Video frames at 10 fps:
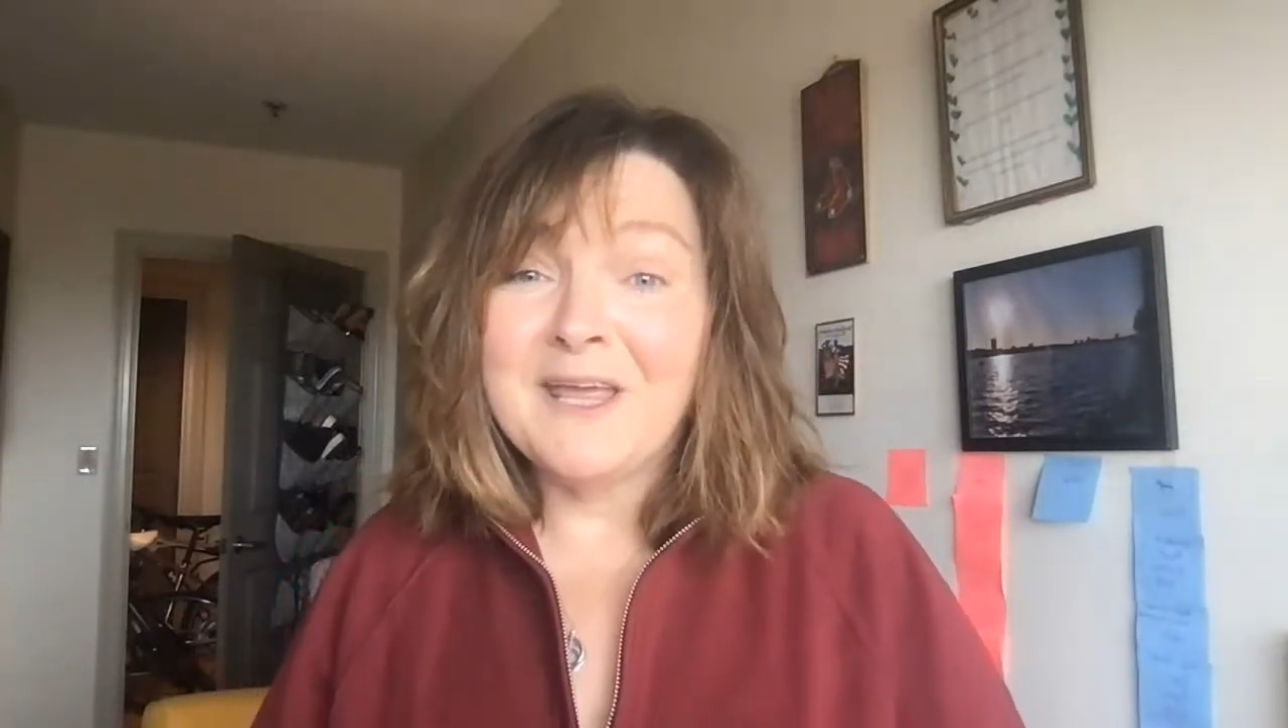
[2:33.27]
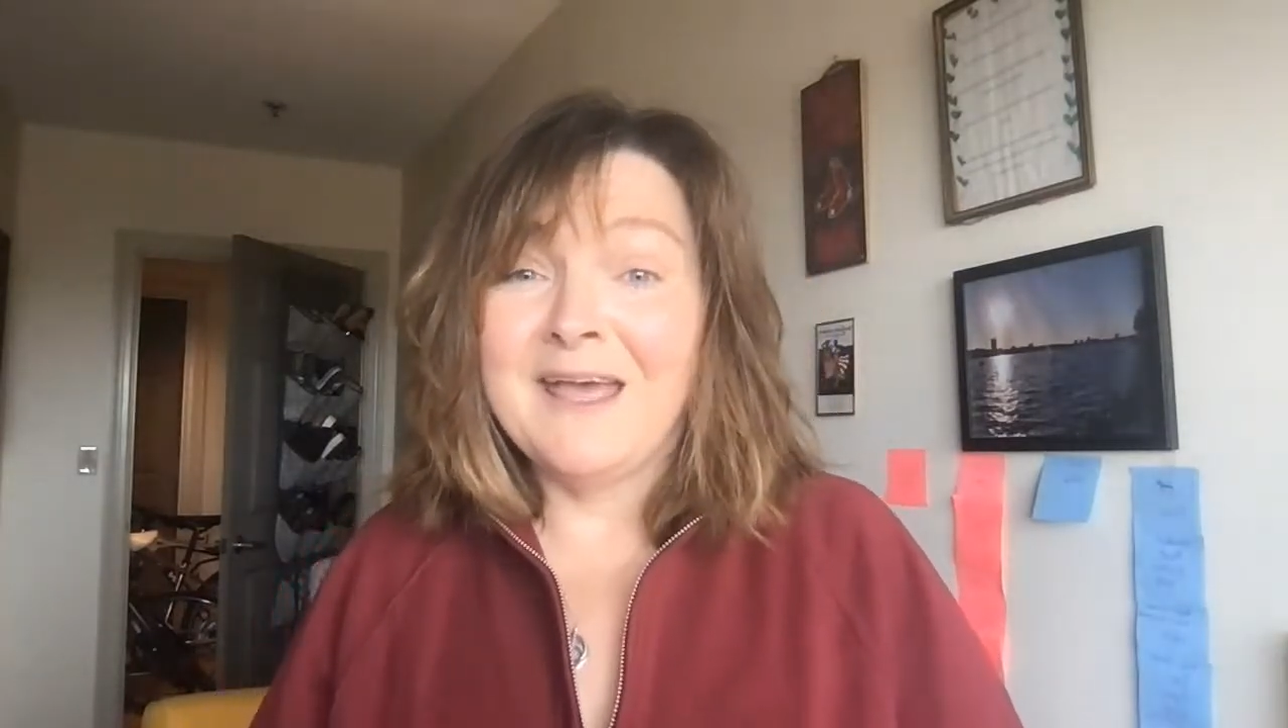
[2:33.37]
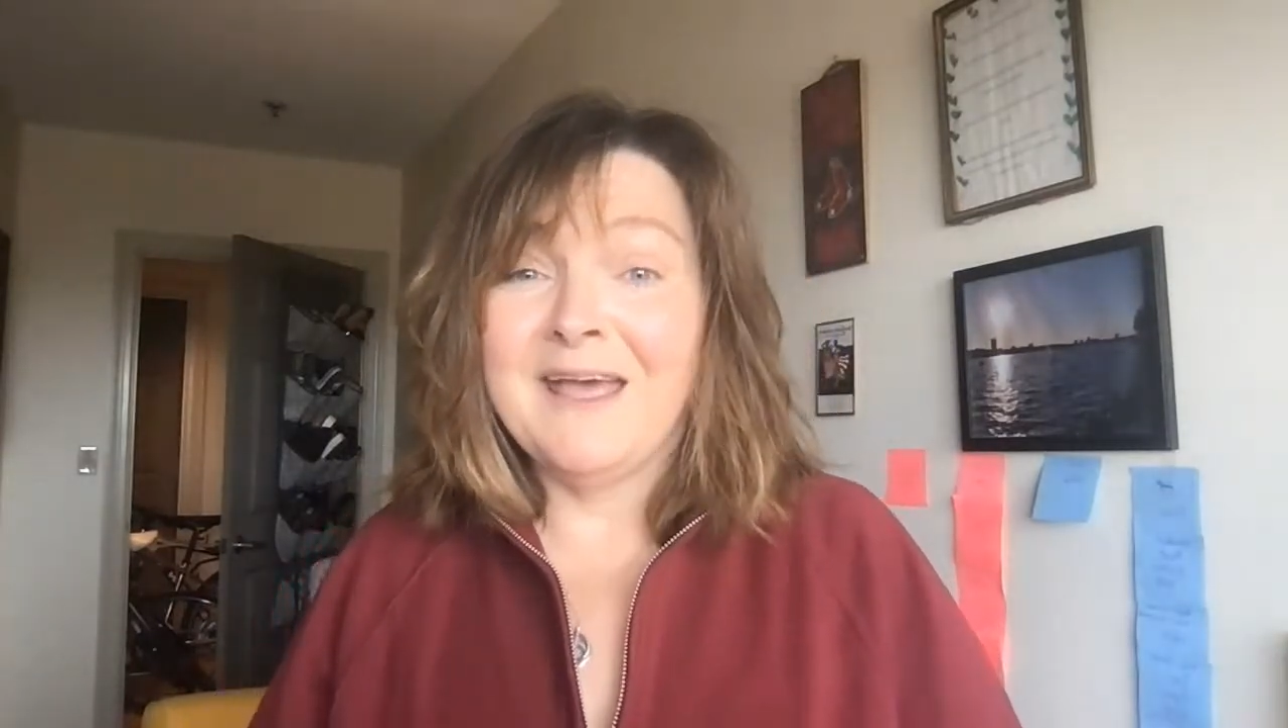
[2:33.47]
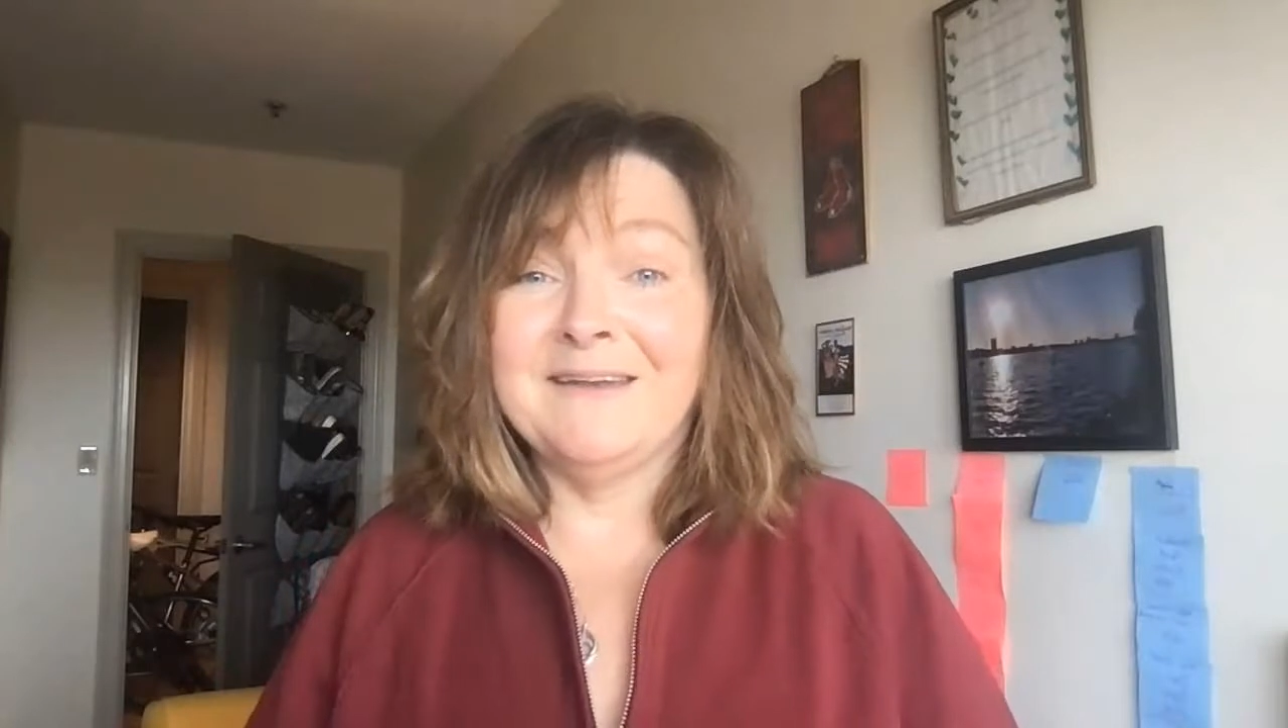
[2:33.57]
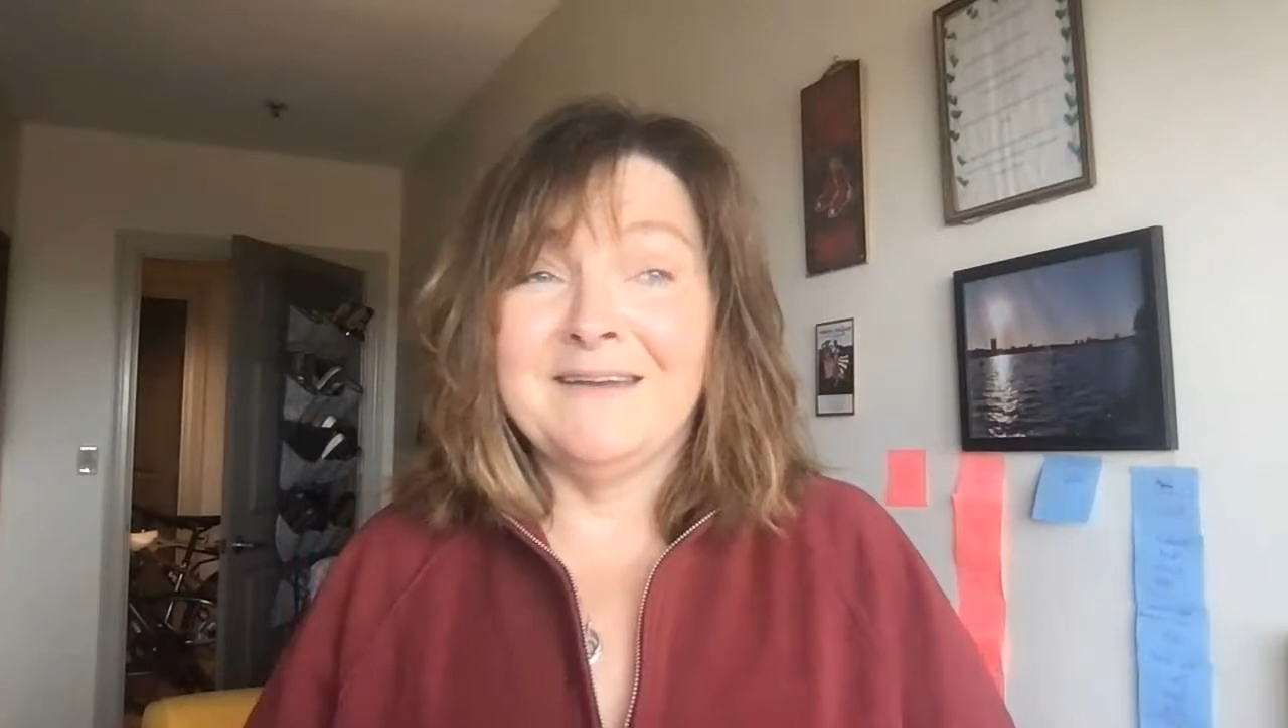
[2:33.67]

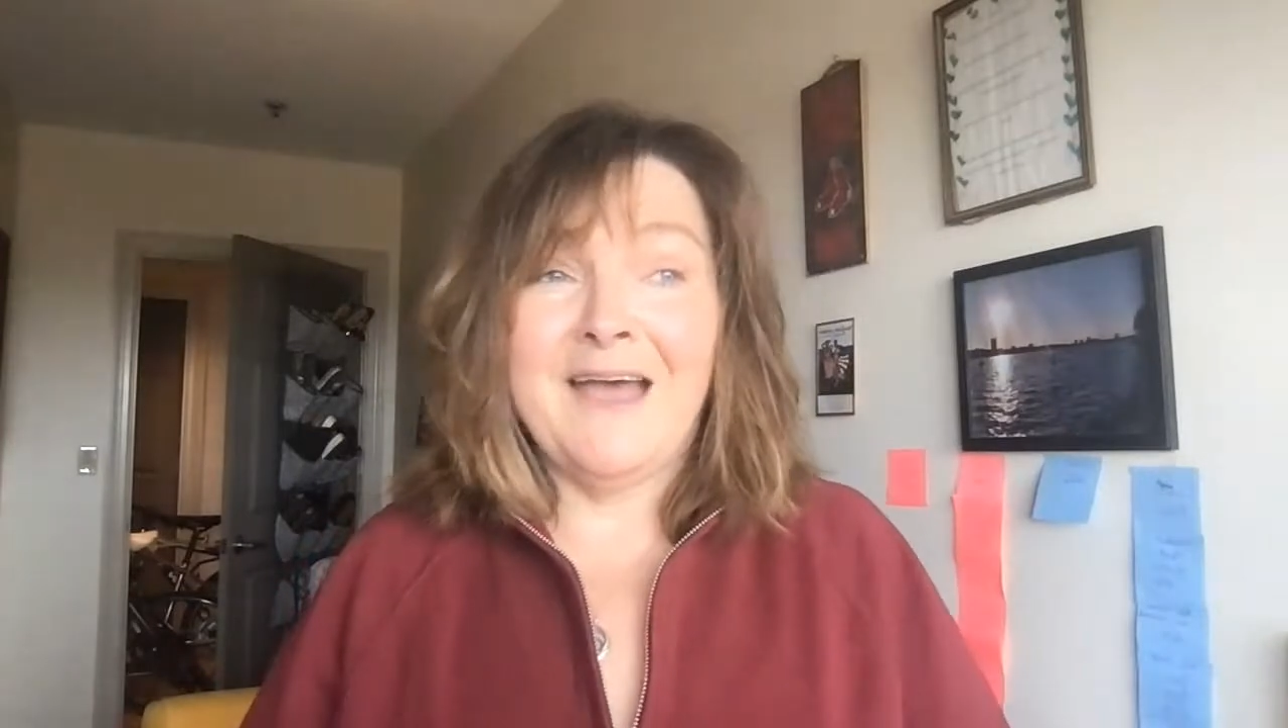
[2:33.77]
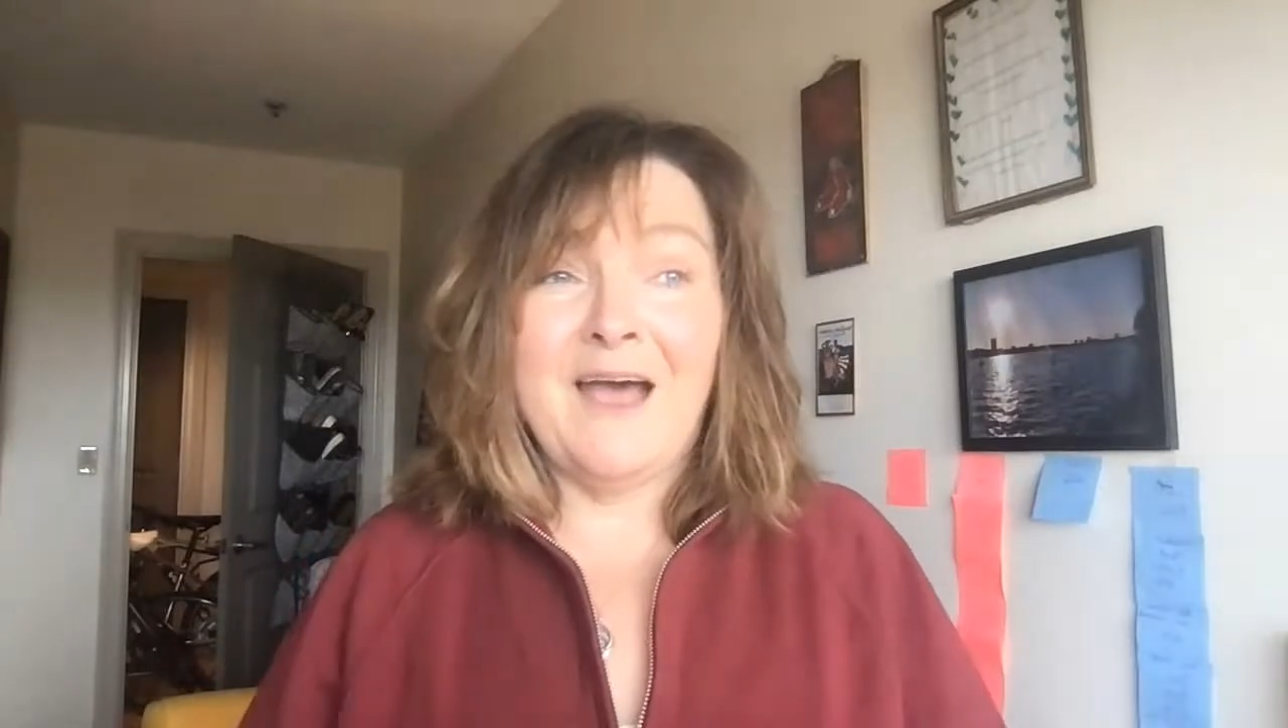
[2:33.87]
and